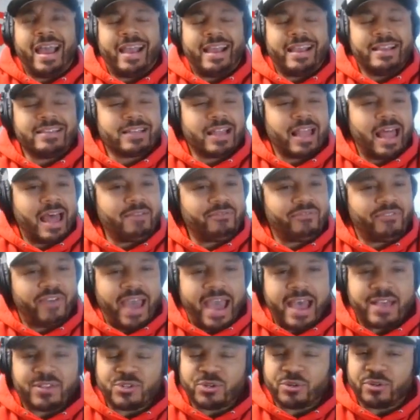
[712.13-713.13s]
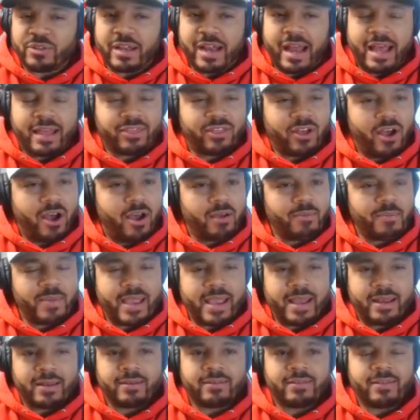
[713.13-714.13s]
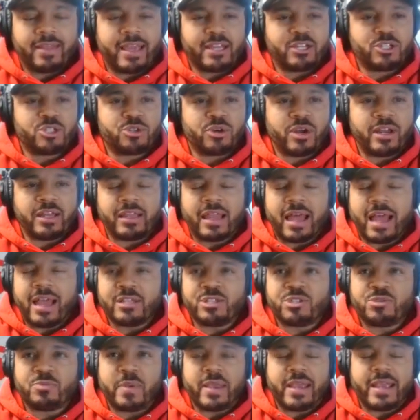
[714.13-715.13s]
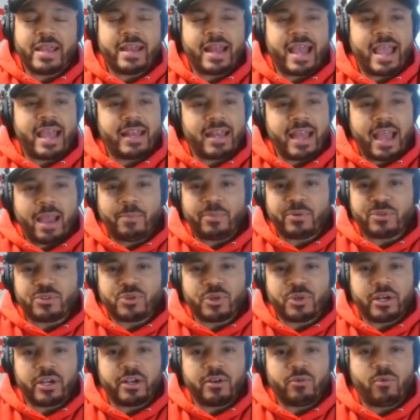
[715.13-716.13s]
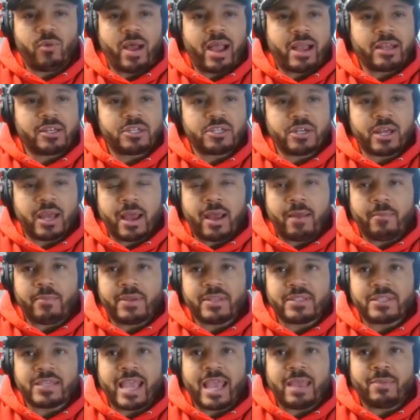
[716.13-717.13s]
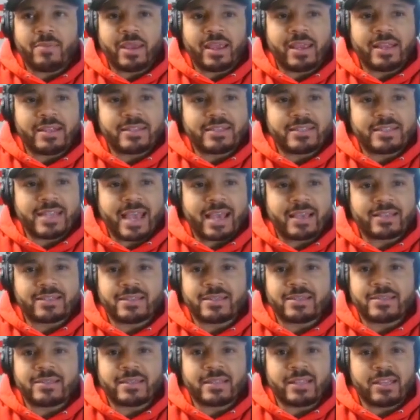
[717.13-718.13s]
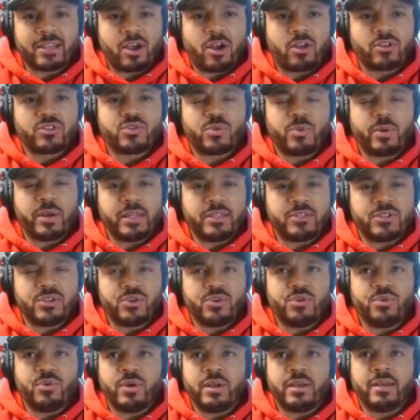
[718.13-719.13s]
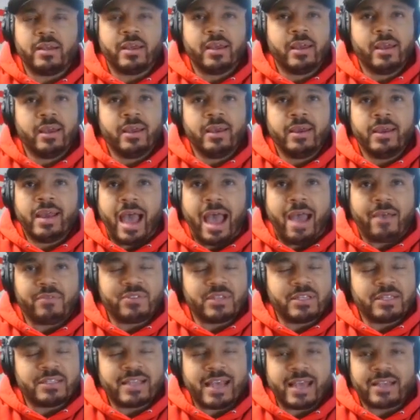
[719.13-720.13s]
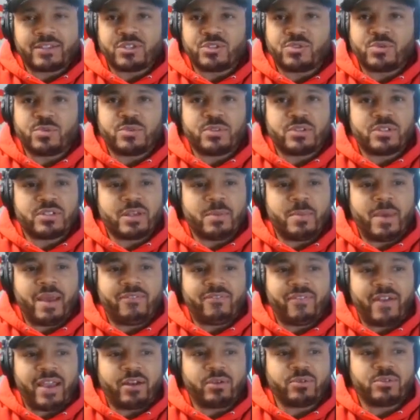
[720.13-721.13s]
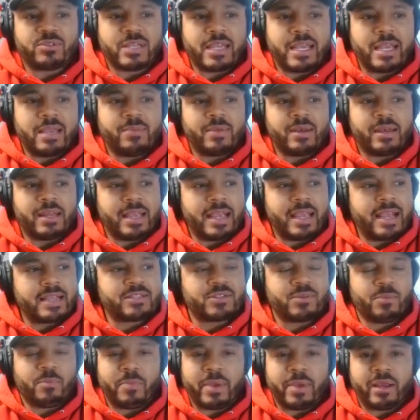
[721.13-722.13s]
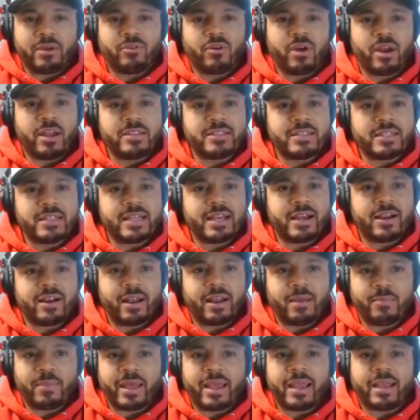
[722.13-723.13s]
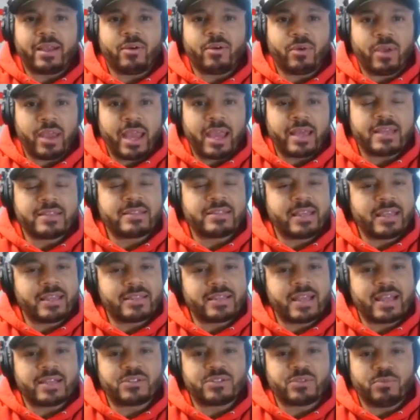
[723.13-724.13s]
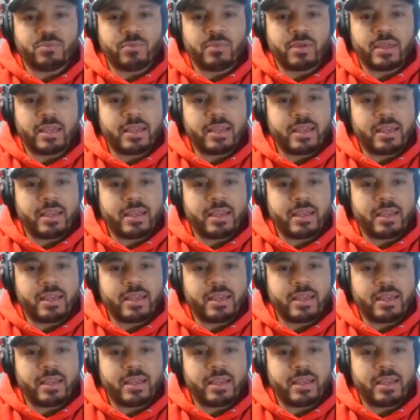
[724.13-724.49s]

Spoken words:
He's a lot faster than I thought, man. Like straight line speed. I had the opportunity to watch his game against Texas in the All-22, and obviously Texas was a semifinal team, and he had some big runs in there. And I'm like, okay, this kid's got some.